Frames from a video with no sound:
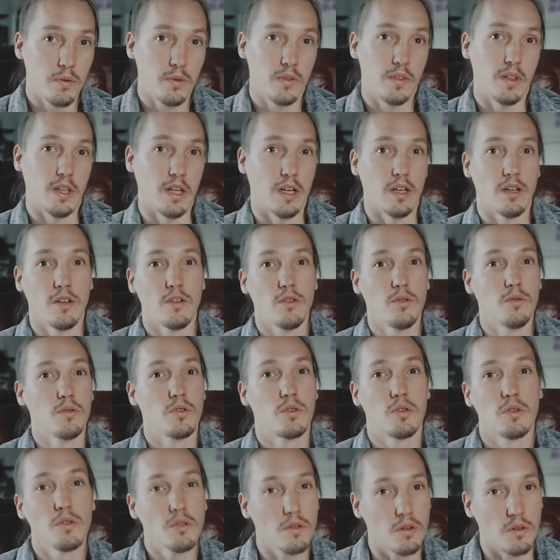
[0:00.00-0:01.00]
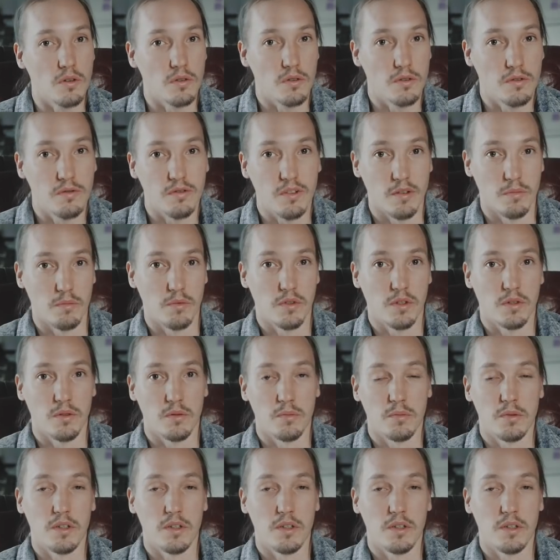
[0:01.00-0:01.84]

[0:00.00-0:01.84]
then you should go to film school,